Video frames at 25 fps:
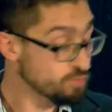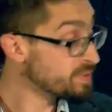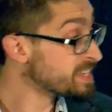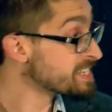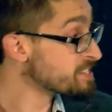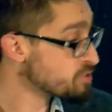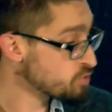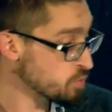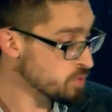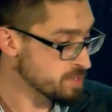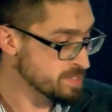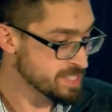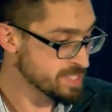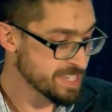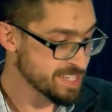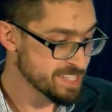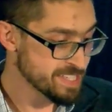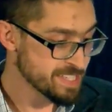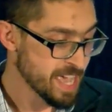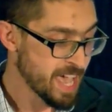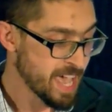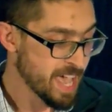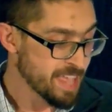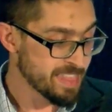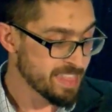
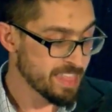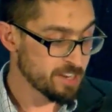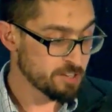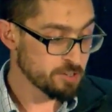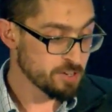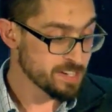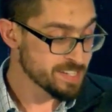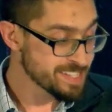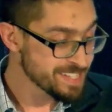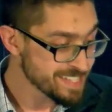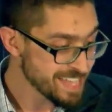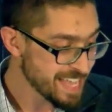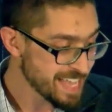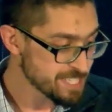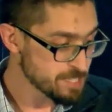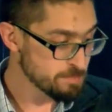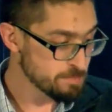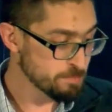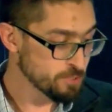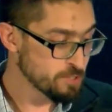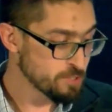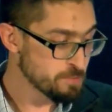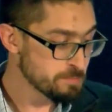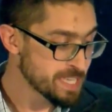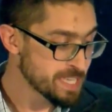resources that are accessible to